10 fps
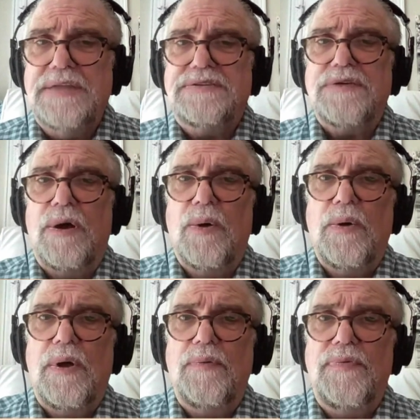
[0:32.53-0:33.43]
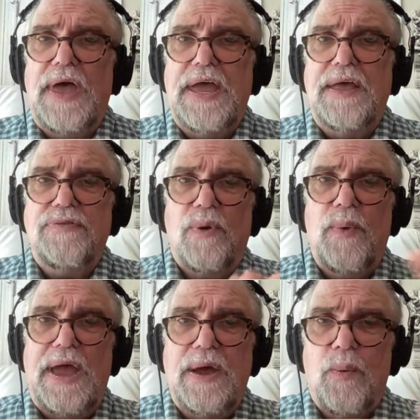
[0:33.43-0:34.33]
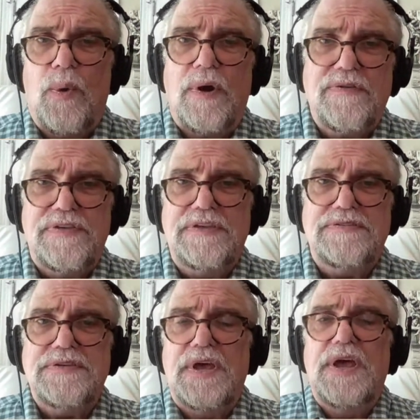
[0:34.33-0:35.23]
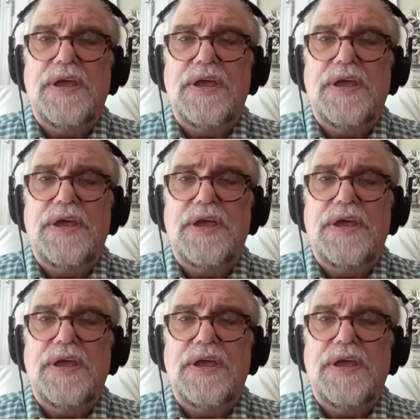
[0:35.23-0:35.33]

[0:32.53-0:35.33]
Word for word: And so they the way it works is,